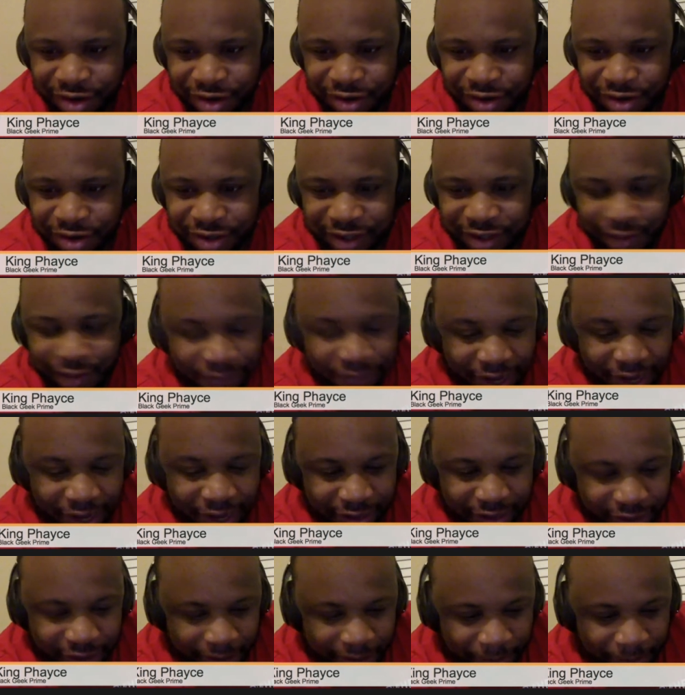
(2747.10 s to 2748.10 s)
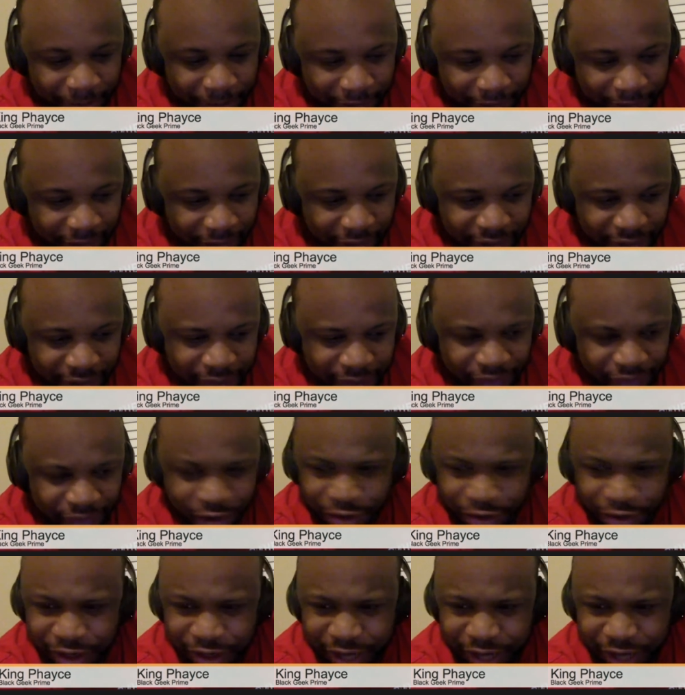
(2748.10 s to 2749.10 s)
Stuff that I'm like, I never
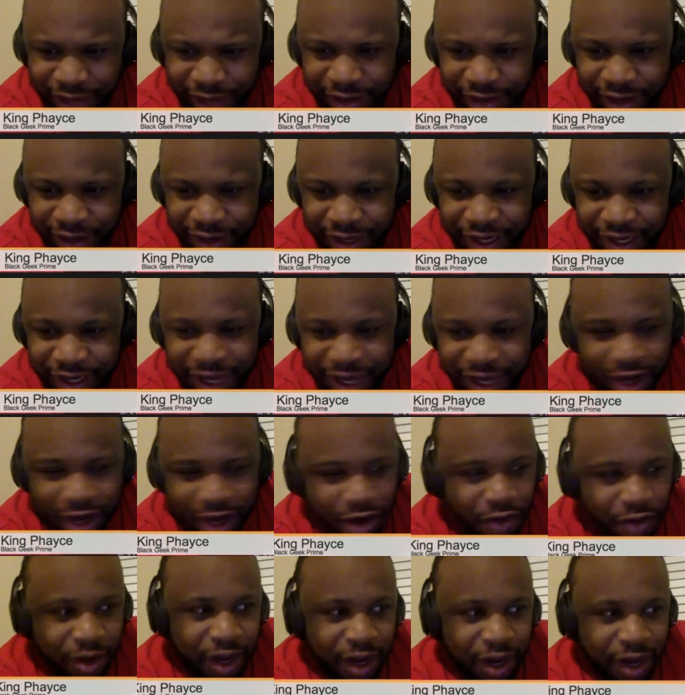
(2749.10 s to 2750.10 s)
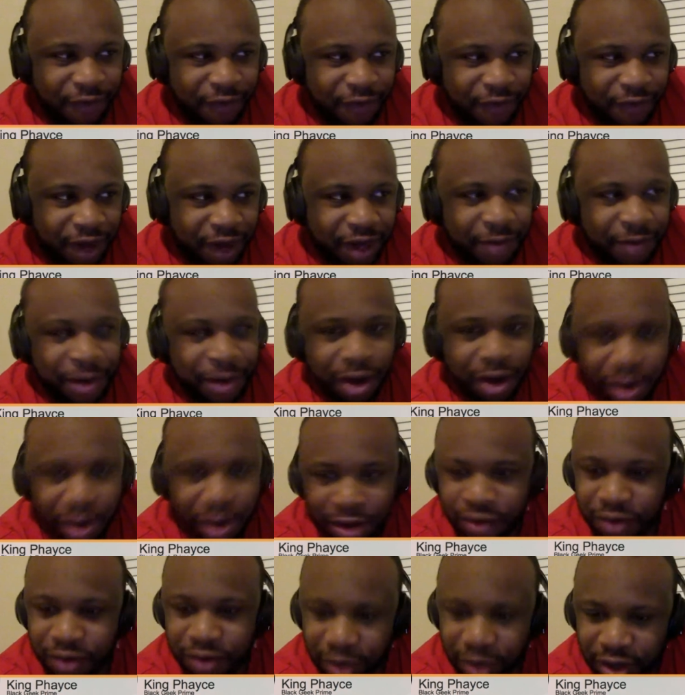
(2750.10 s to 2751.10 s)
heard of that. And then I go and I find, I'm like,
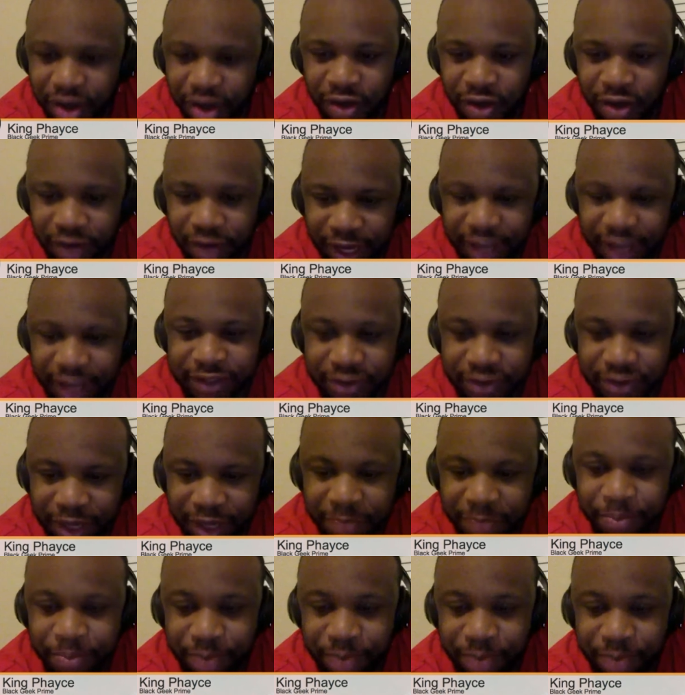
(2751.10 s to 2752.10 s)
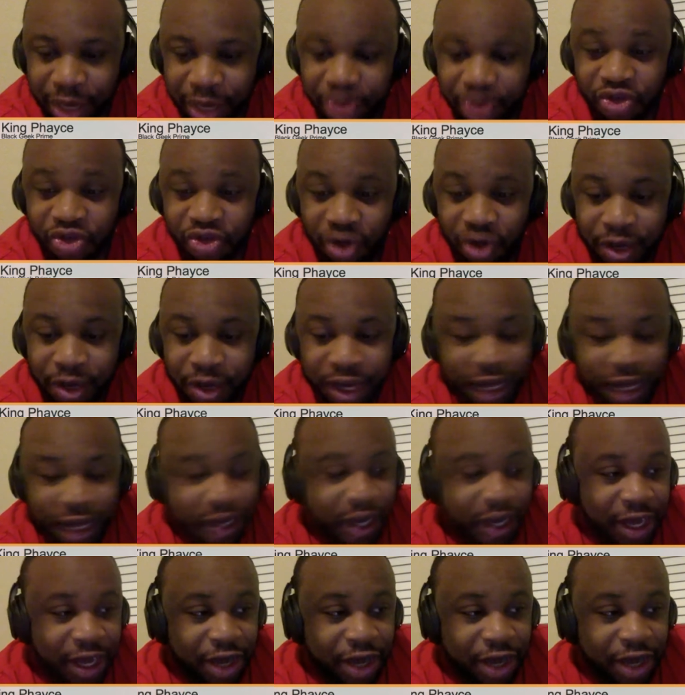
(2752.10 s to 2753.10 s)
oh, okay, so they're growing and
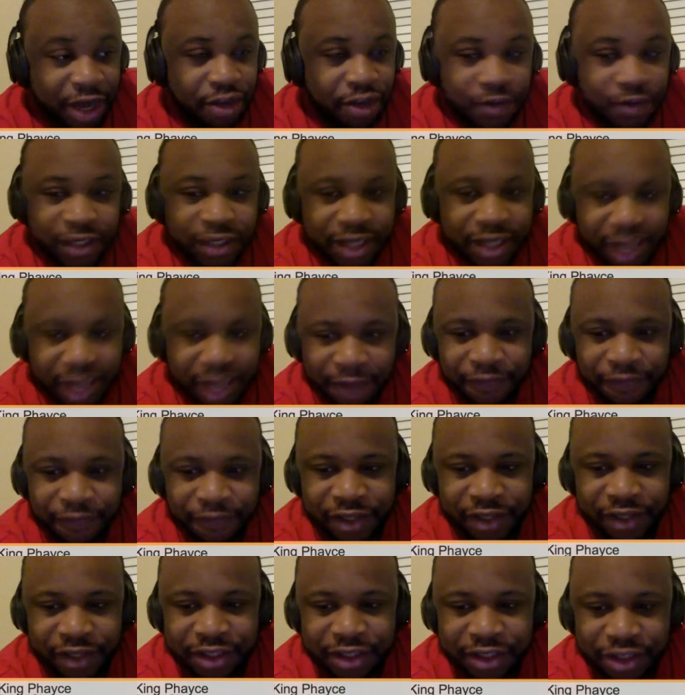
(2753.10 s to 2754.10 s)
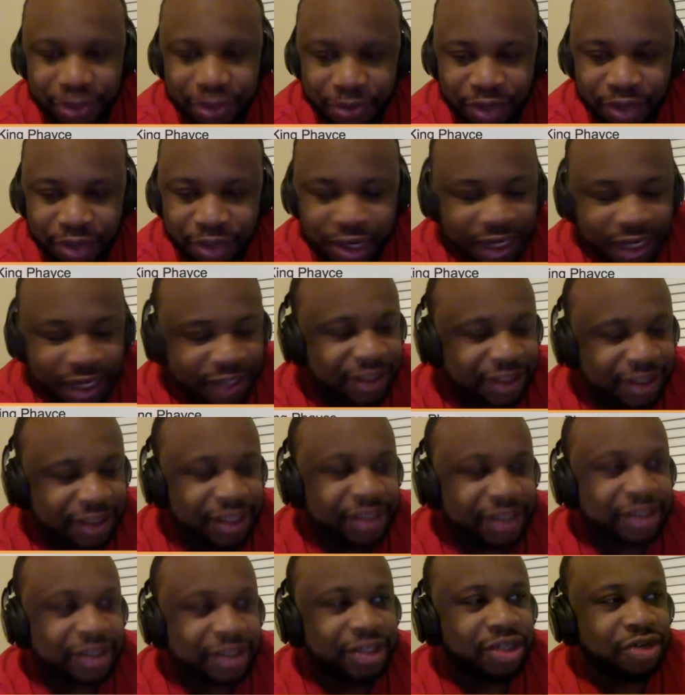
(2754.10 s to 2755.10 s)
they're using Netflix to do it, and it's
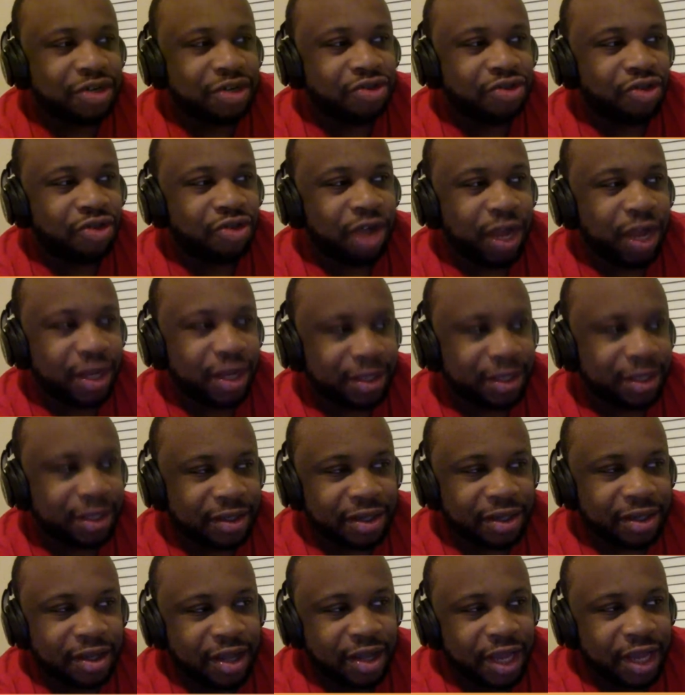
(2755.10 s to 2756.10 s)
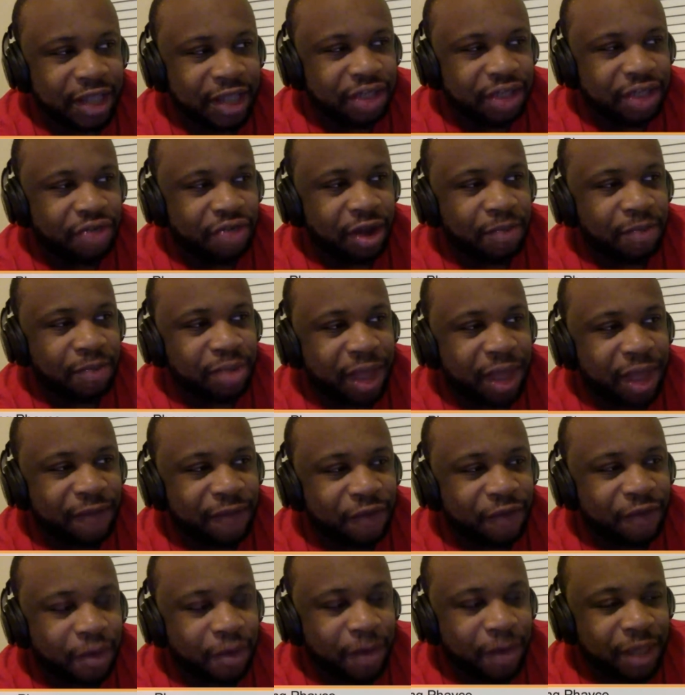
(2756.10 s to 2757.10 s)
just great. It's a great
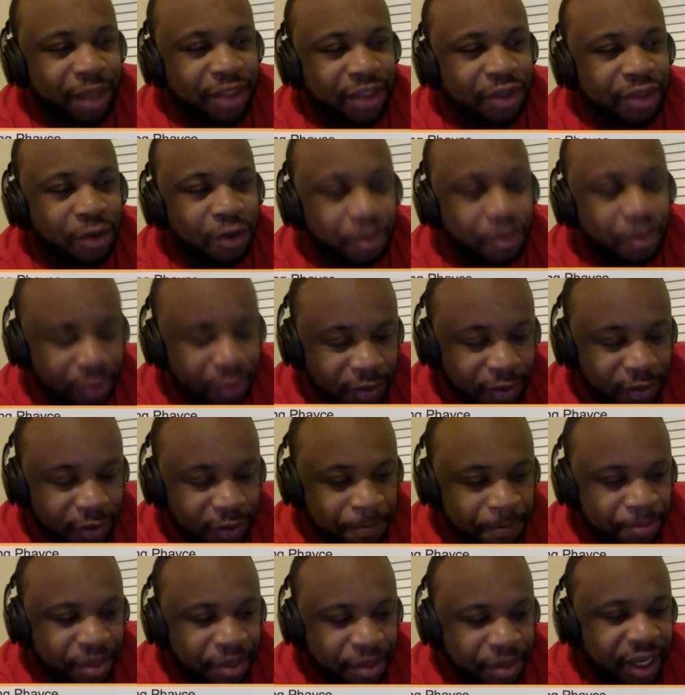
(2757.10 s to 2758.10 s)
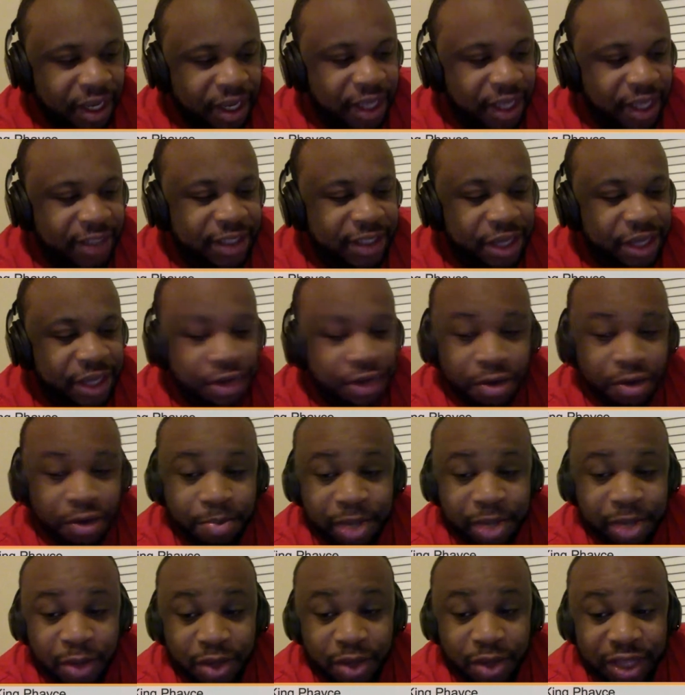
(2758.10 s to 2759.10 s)
platform. I just hope they continue to
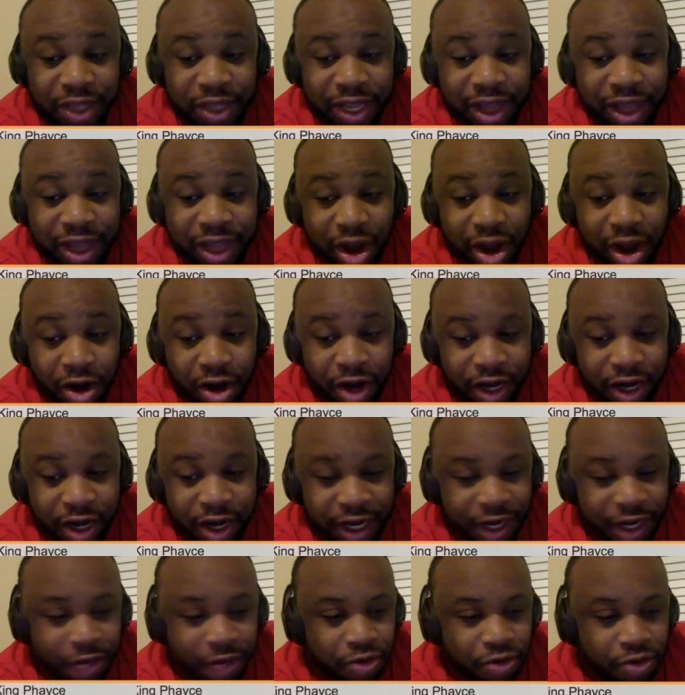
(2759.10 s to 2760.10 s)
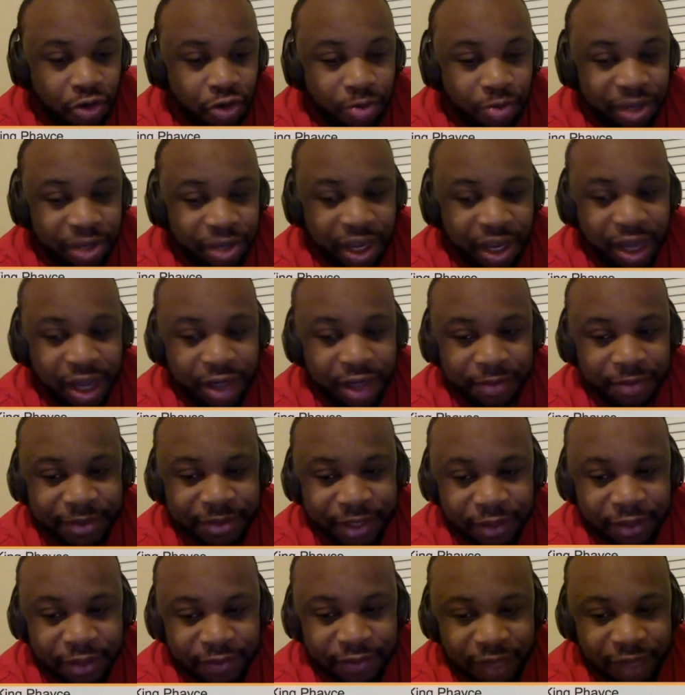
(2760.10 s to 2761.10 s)
be what they are and they don't grow beyond
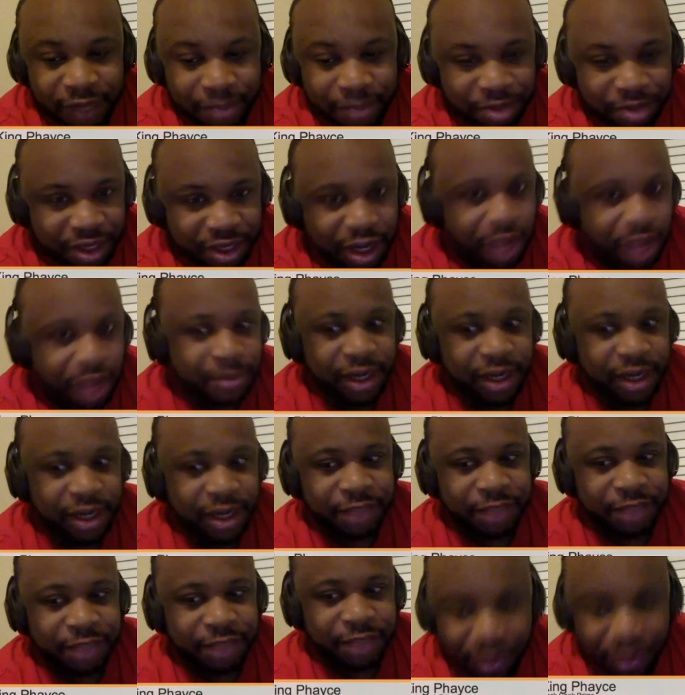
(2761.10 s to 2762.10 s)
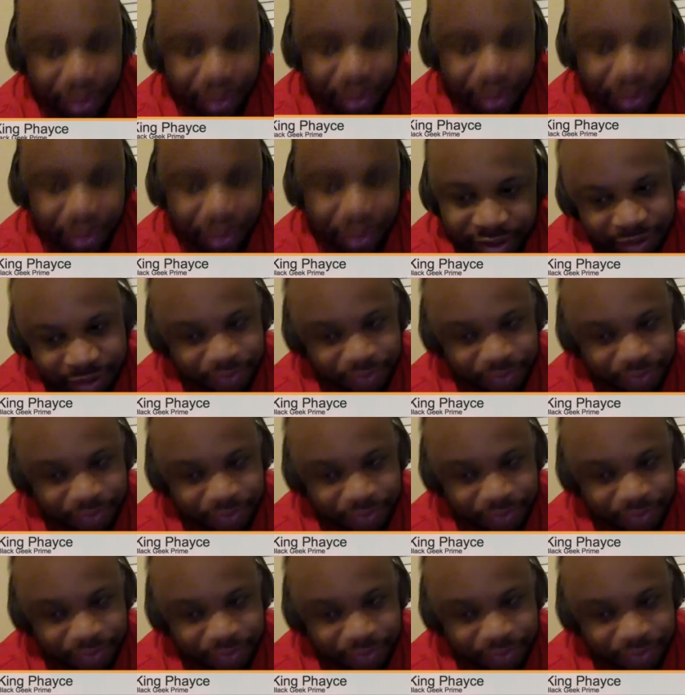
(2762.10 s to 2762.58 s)
themselves and become an HBO, because it